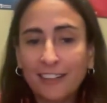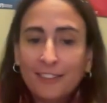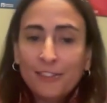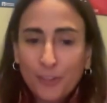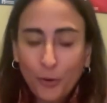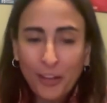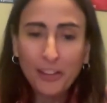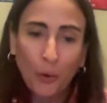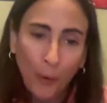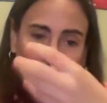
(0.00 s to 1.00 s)
So like the
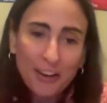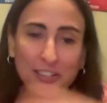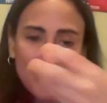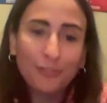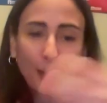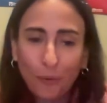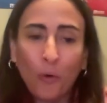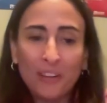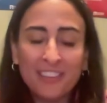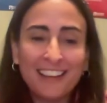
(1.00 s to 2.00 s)
awareness of like
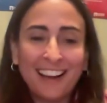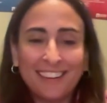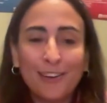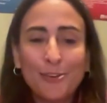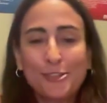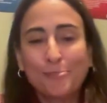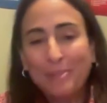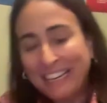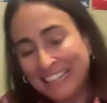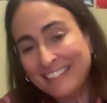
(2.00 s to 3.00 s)
what the diagnosis
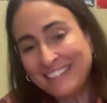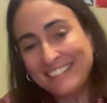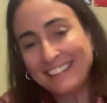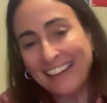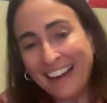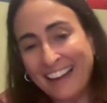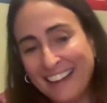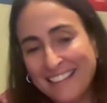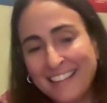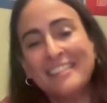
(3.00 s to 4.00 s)
means,
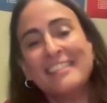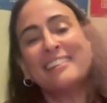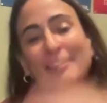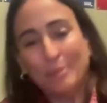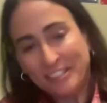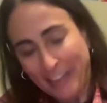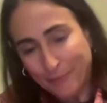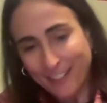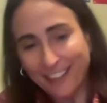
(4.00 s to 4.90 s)
and then let them accept it.